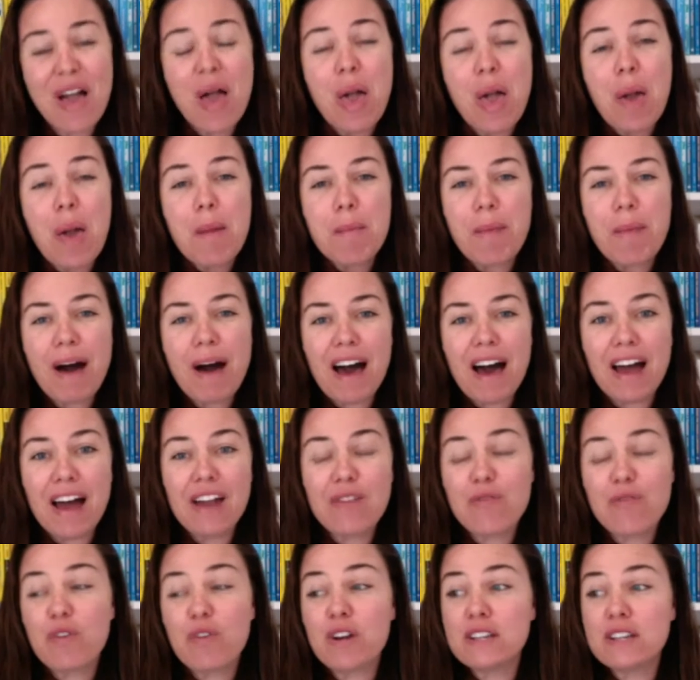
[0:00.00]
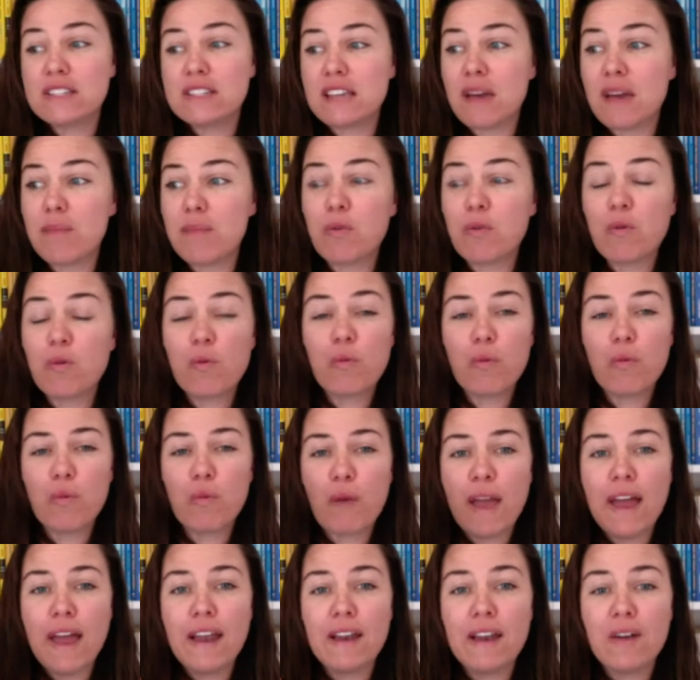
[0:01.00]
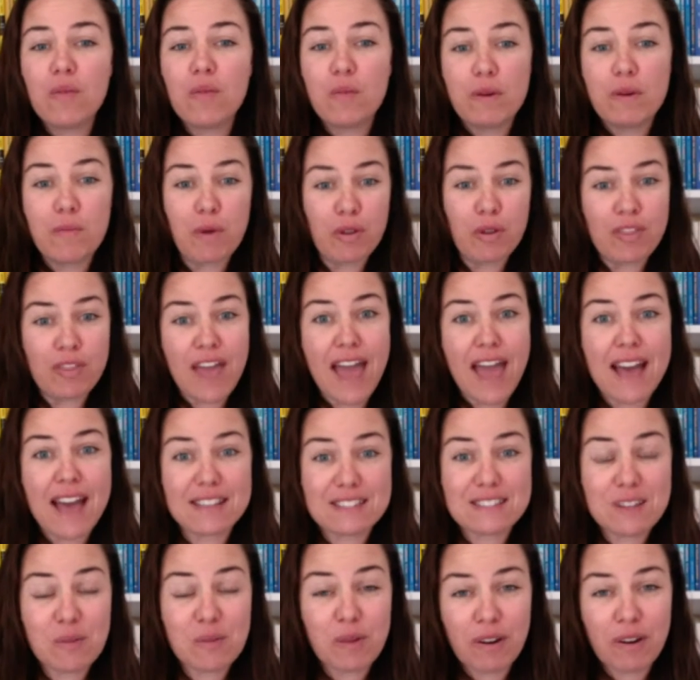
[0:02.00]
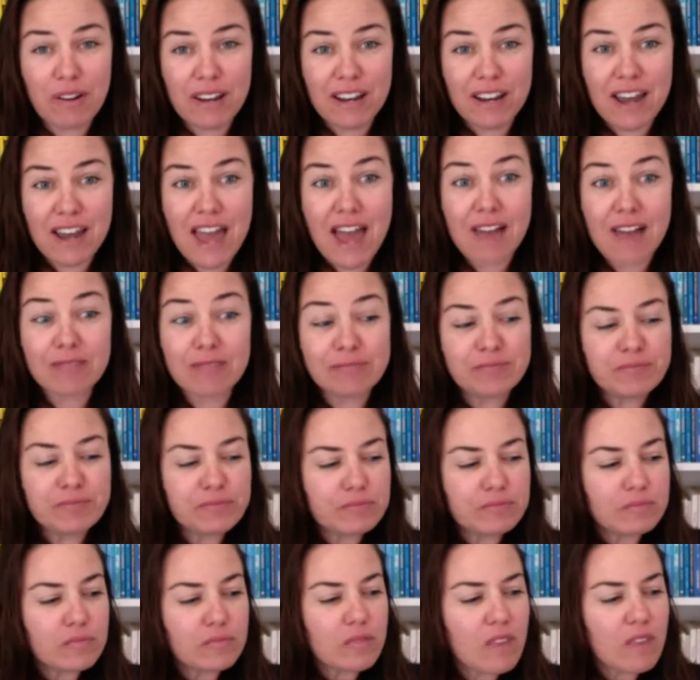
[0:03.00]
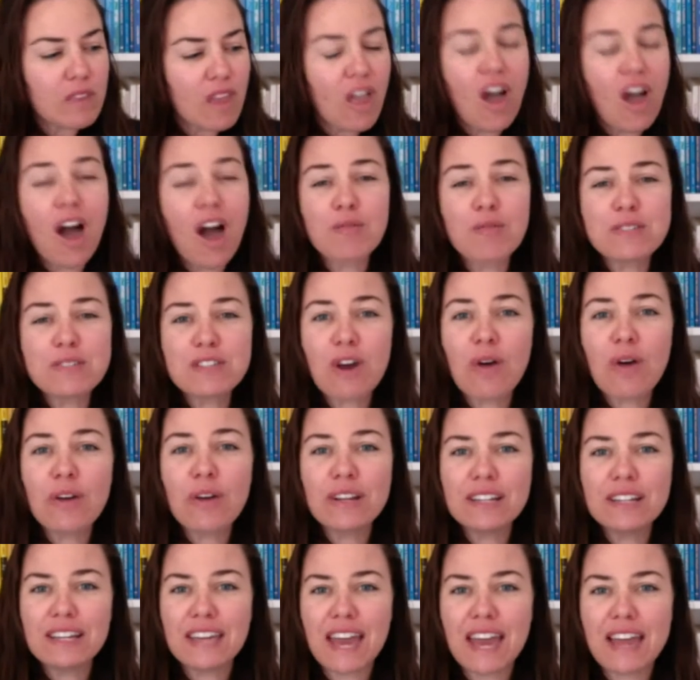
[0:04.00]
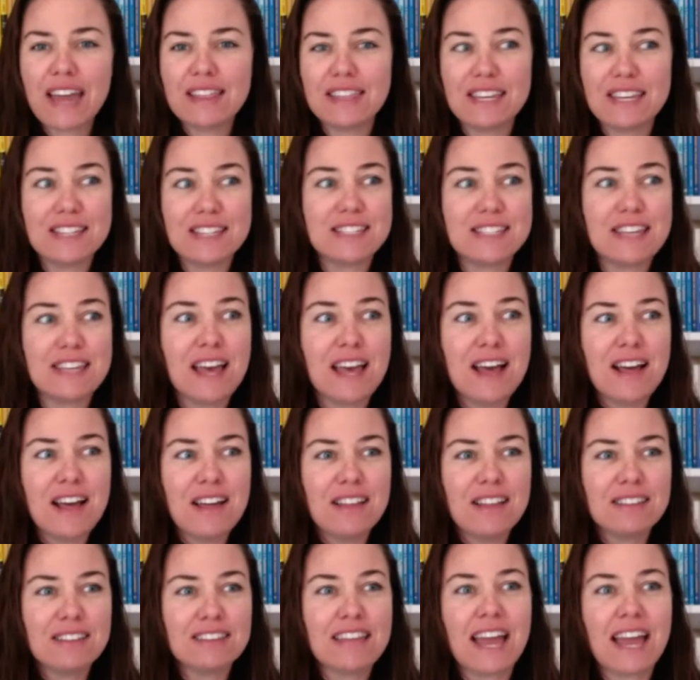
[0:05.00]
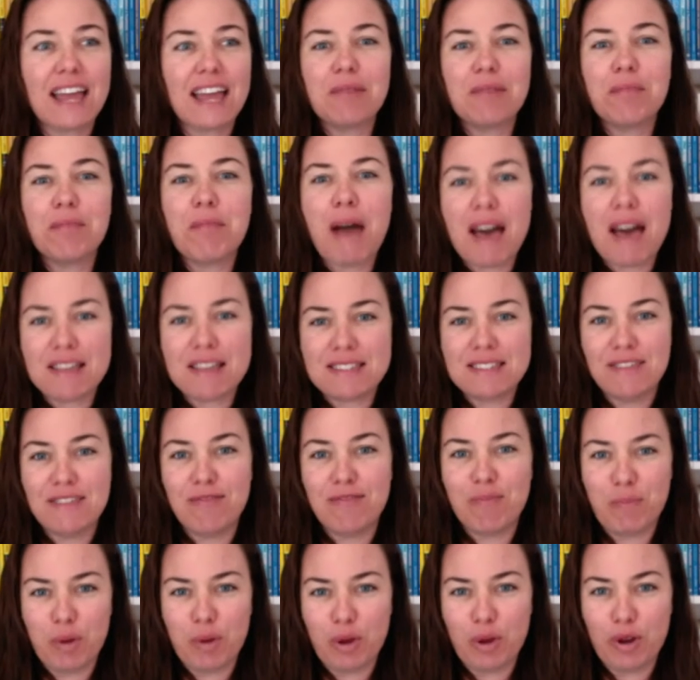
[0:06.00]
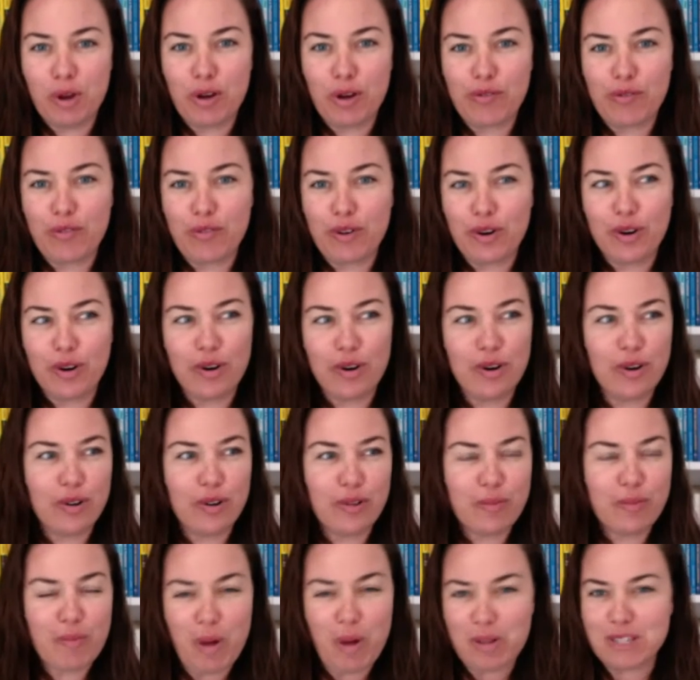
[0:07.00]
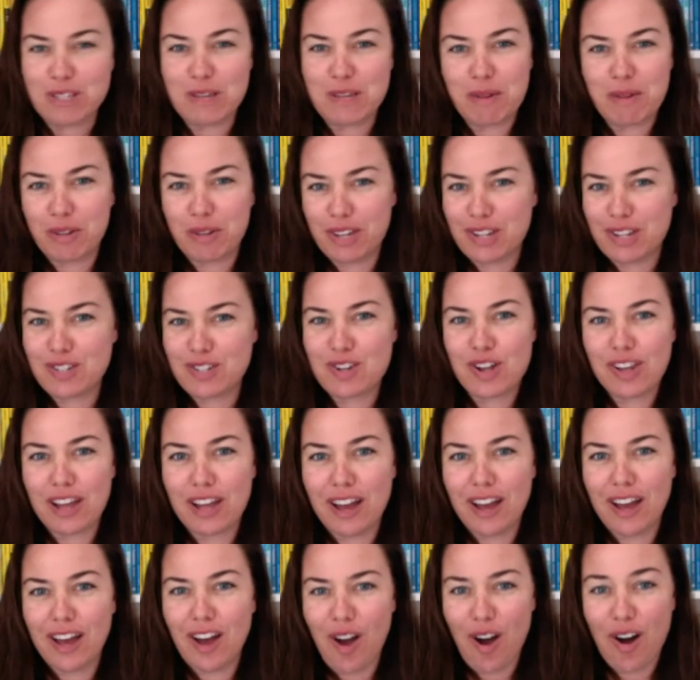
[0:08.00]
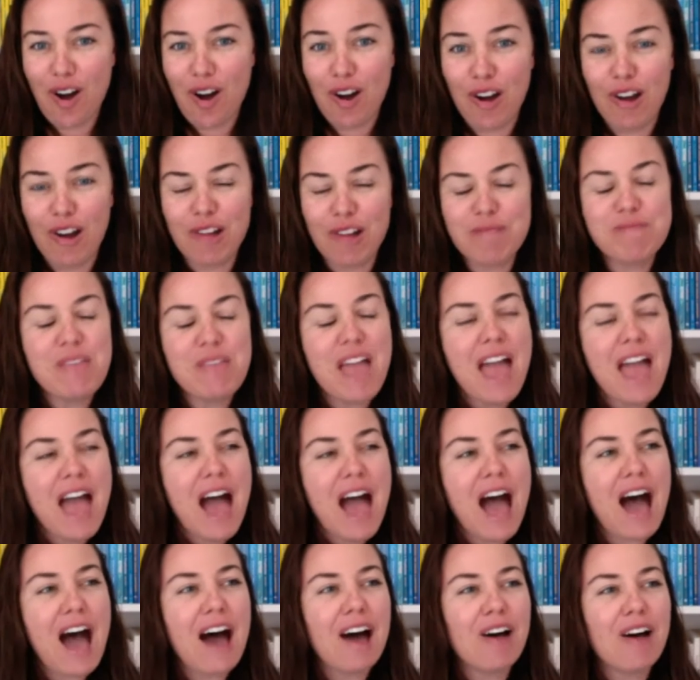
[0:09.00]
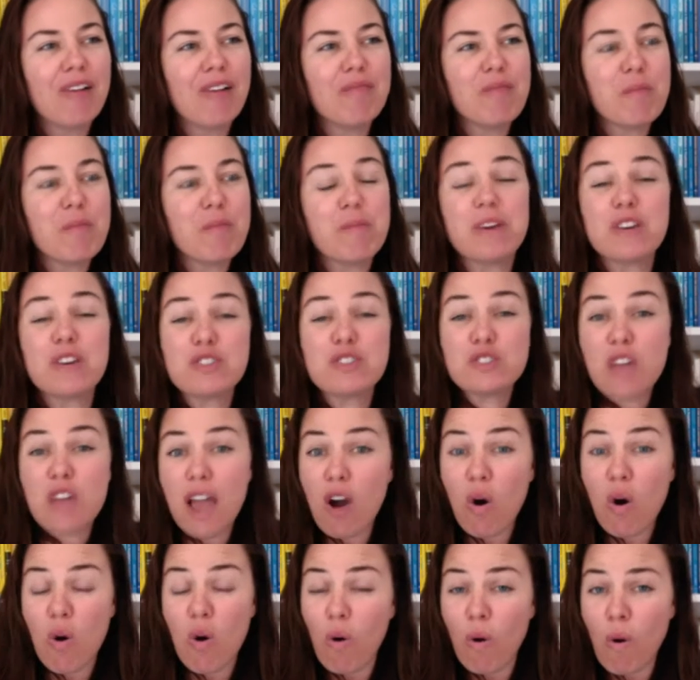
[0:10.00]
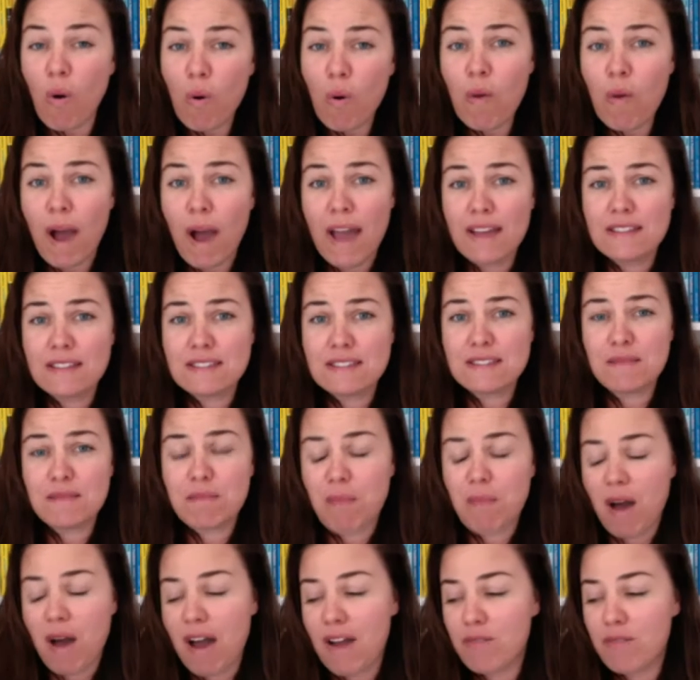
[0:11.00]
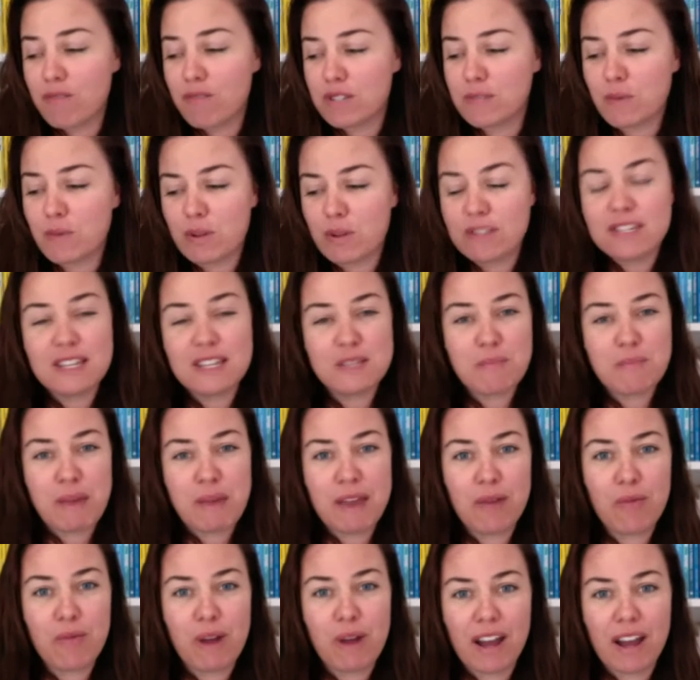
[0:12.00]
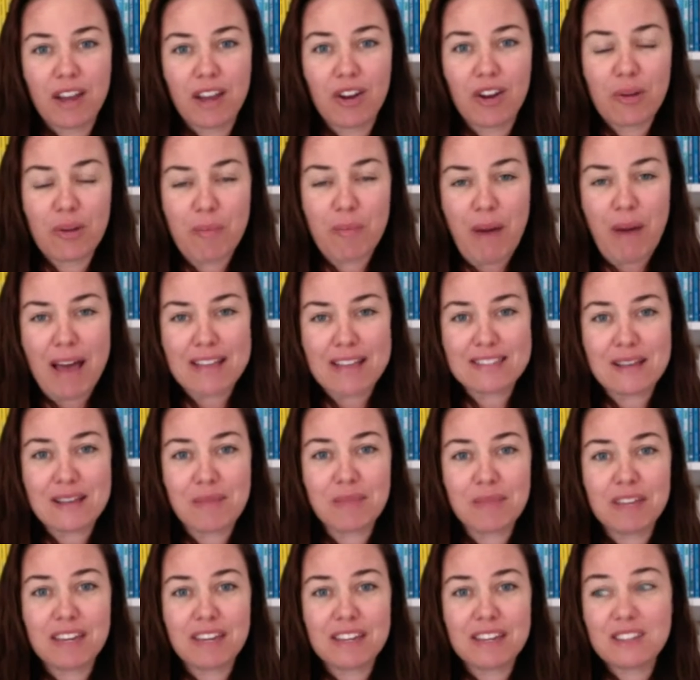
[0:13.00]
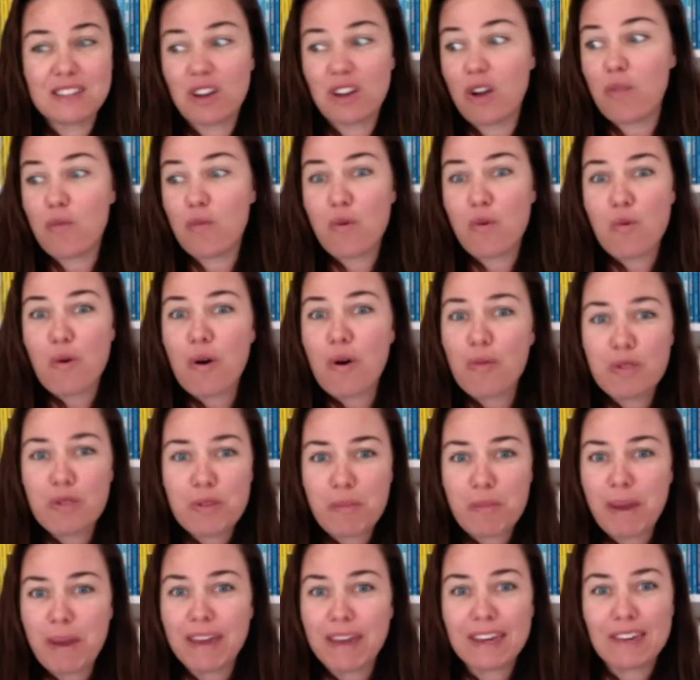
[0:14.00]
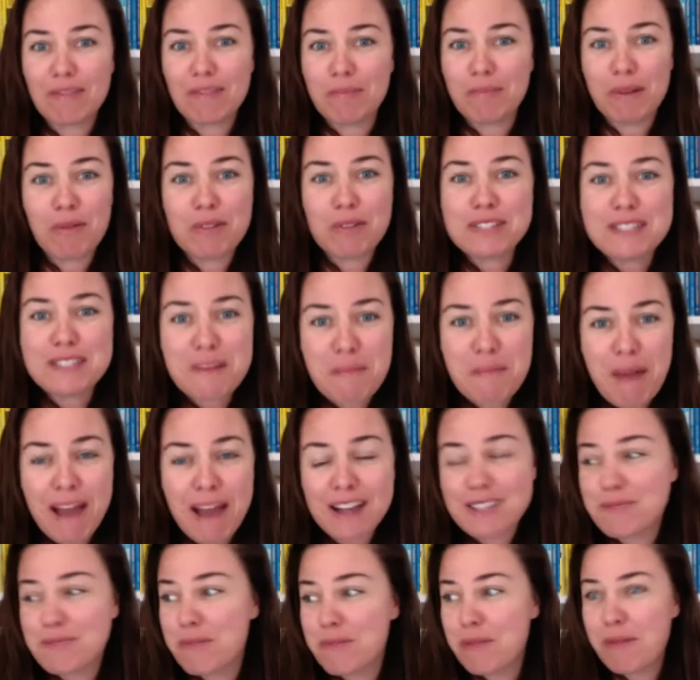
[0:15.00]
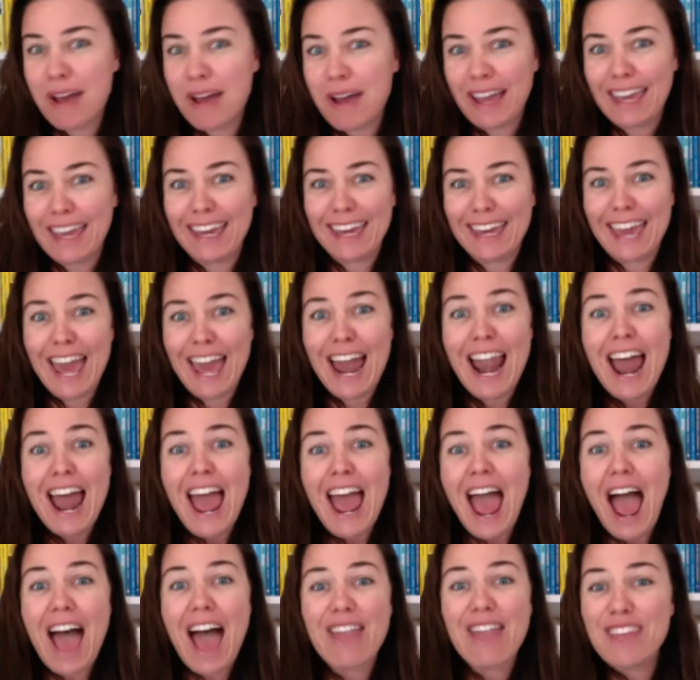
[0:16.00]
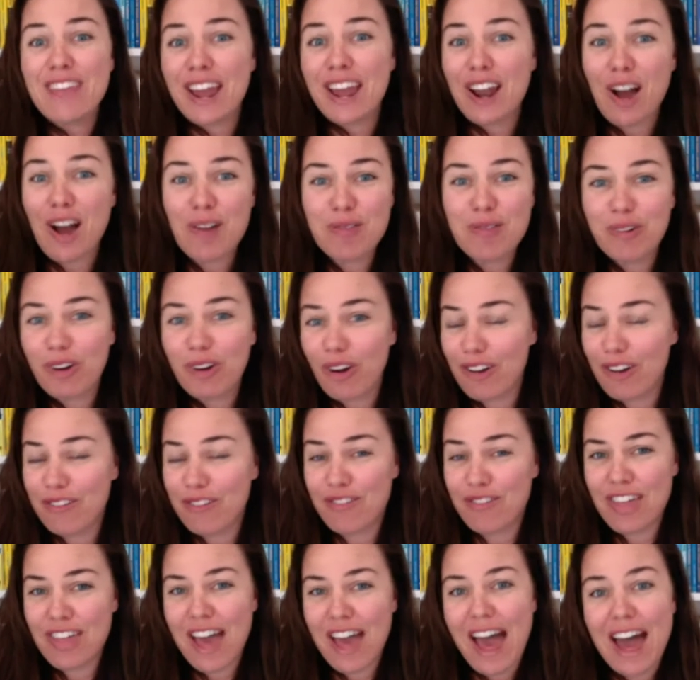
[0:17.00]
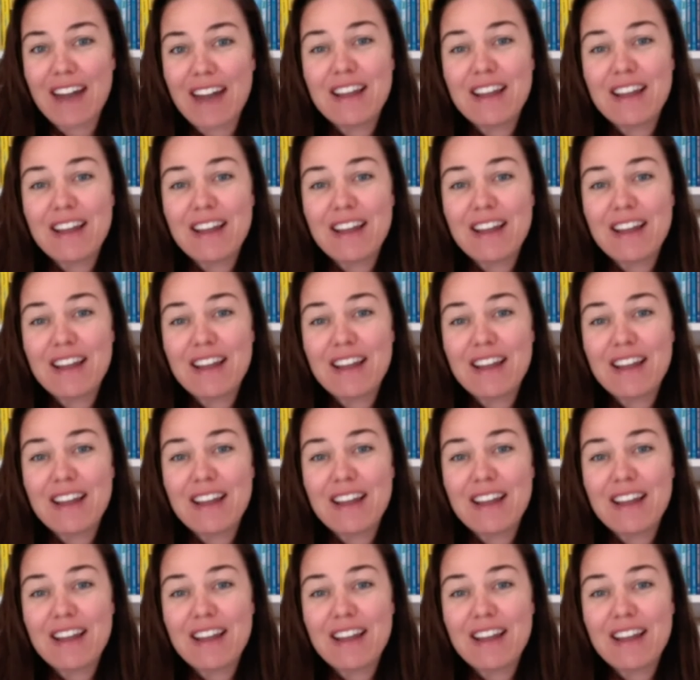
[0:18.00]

But for example, when we bought the house that we're in now, I was going to get this like massive, beautiful, multi-million dollar home, because always my response has been, when I go to buy something, is going, well, what will the bank give me? What's the maximum I can get? And then I will go for that.